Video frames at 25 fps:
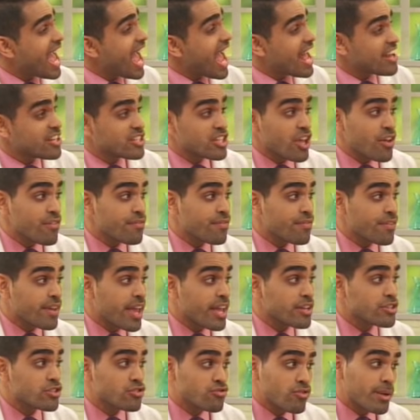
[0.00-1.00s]
and don't forget
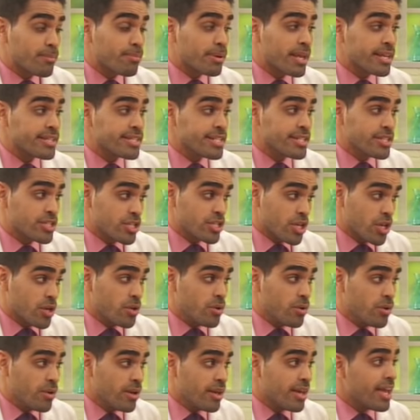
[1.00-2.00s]
to drink plenty too
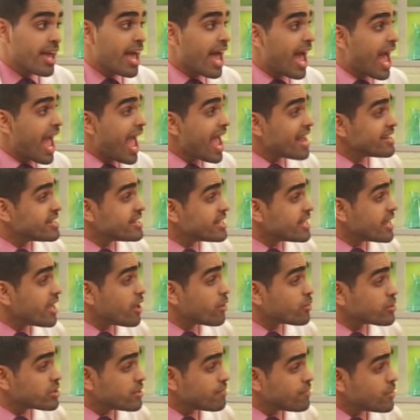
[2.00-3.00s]
and eat
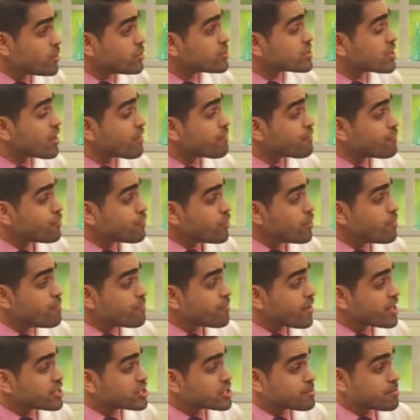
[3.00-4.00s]
healthy foods like fruit and
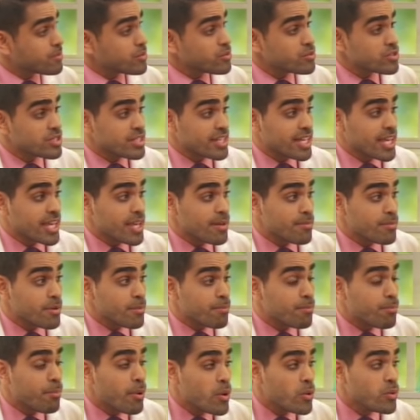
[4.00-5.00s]
vegetables to keep your
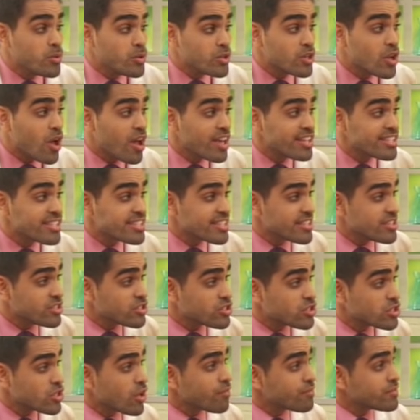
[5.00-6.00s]
poo nice and
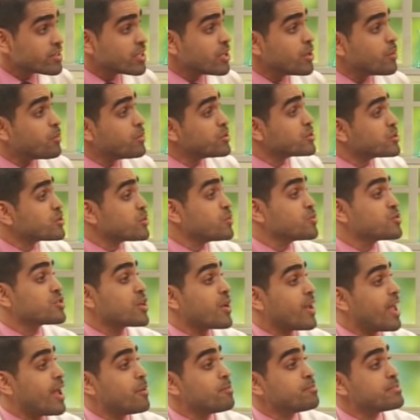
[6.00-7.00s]
soft, which also
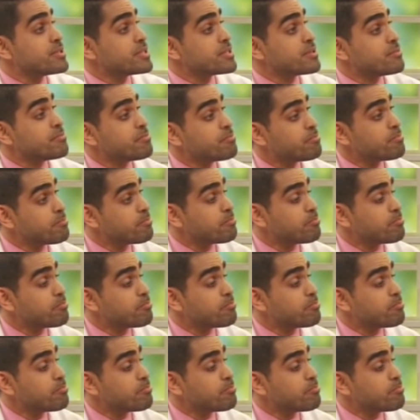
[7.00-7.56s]
helps. And